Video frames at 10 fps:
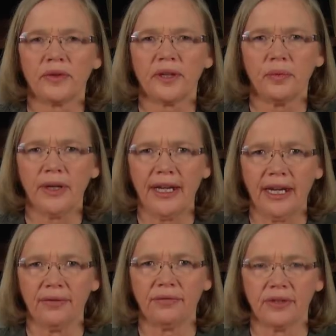what they already
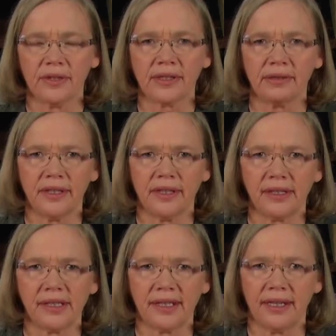have the skill and
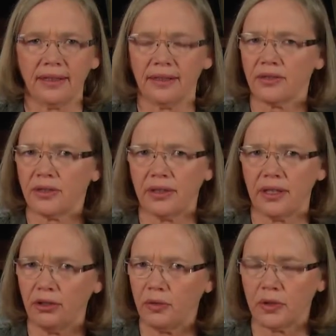understanding in. So
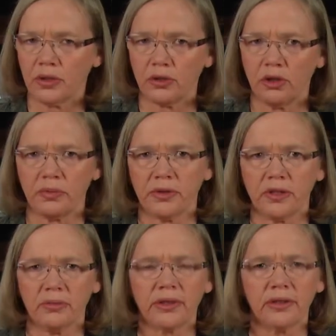then you would just hop into
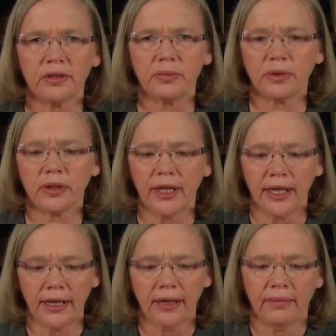the middle of the book.
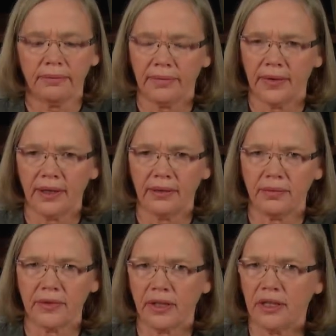
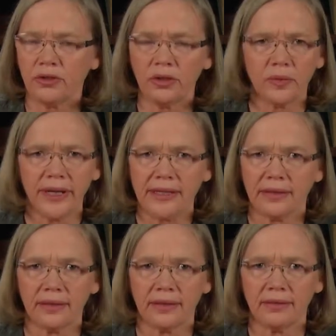It's not
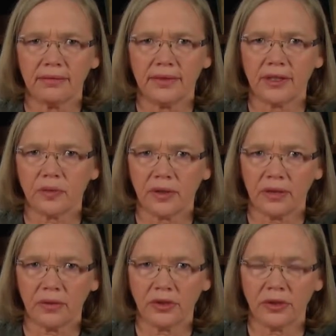wasted. That's what I
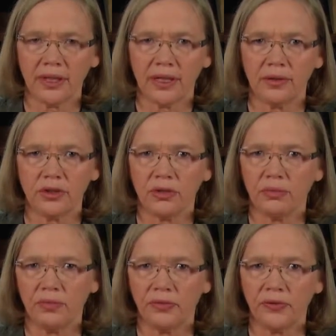want to encourage
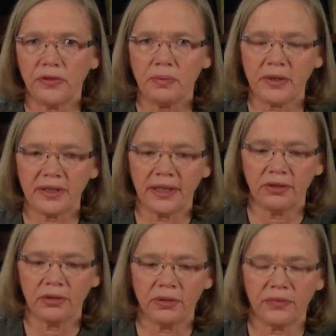you. fifty
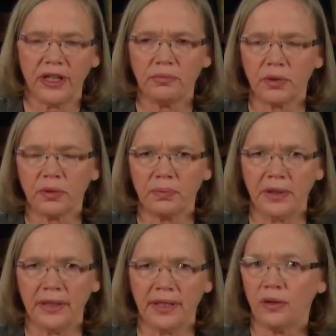percent of that book
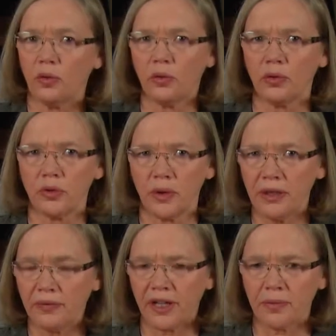being done, or
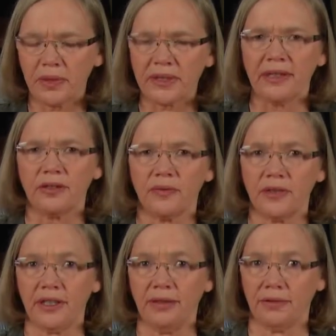twenty-five percent of
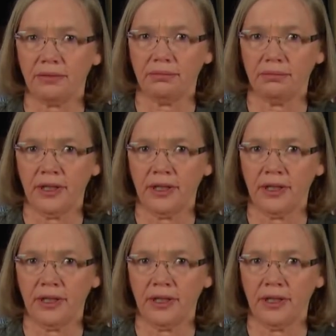it even,